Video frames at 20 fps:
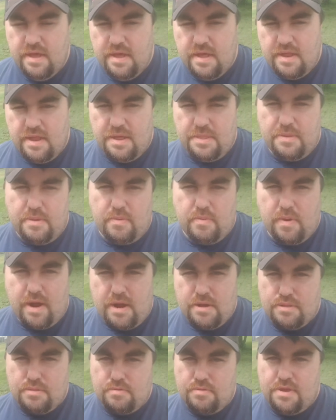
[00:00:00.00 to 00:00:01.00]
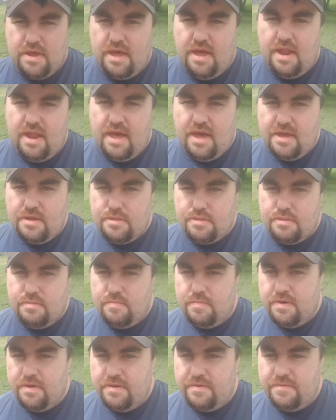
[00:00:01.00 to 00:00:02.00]
that they're ricer tail lights,
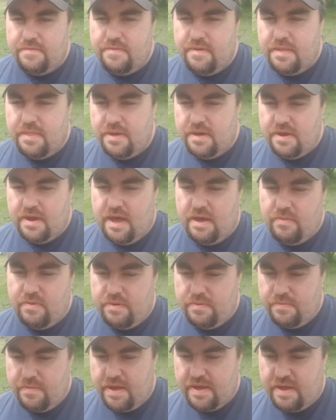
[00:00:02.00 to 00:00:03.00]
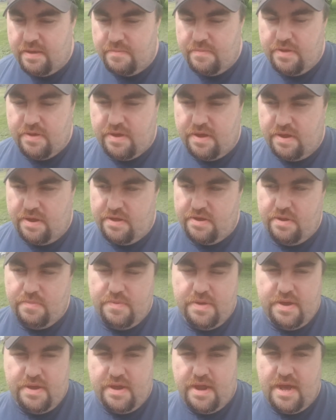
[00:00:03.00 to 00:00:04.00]
but I thought I would make them look a little
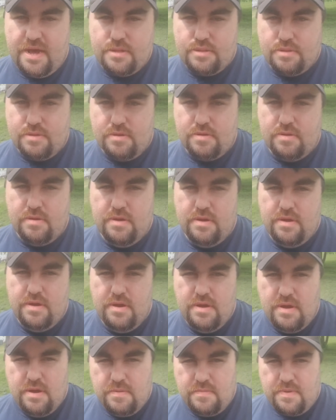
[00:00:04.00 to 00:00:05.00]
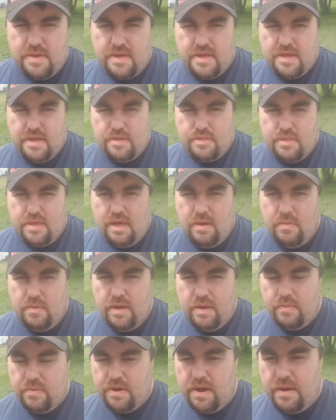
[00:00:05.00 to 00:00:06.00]
bit nicer because that
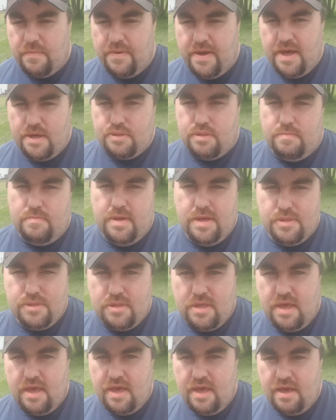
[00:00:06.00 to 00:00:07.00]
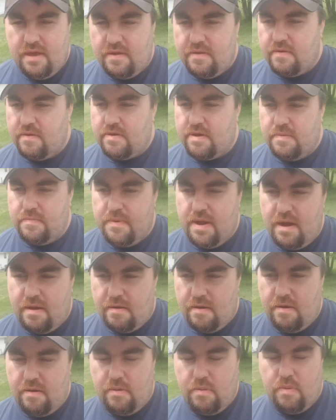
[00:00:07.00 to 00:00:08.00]
way when I pass a Mustang or a
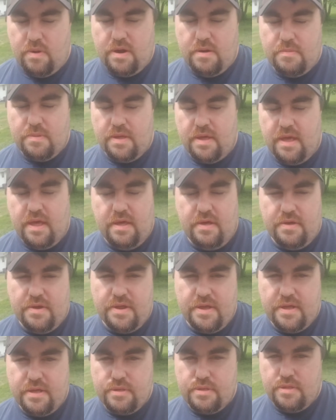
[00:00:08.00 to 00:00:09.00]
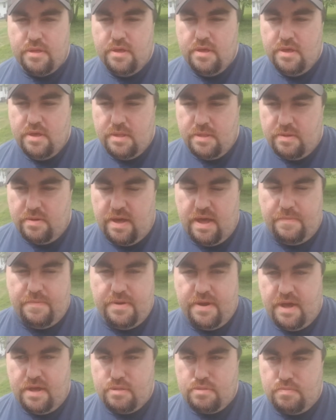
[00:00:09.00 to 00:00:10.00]
Camaro or whatever the hell it is, they'll have a
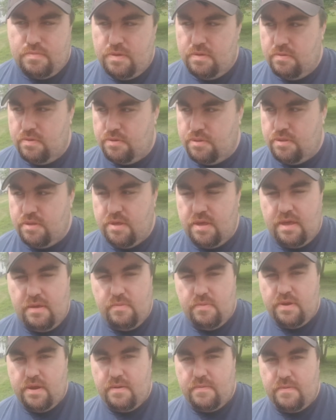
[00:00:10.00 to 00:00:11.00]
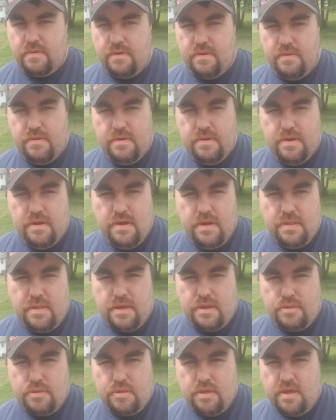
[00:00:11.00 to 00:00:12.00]
nice view to see whenever
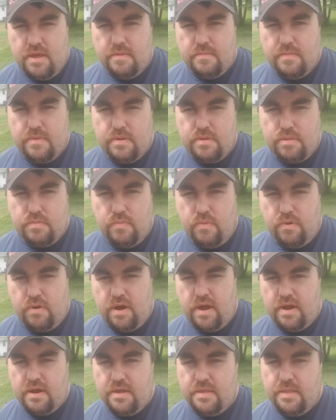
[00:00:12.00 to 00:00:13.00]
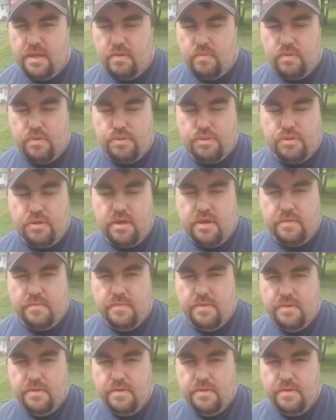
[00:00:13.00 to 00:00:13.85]
they see them because more than likely they will see them.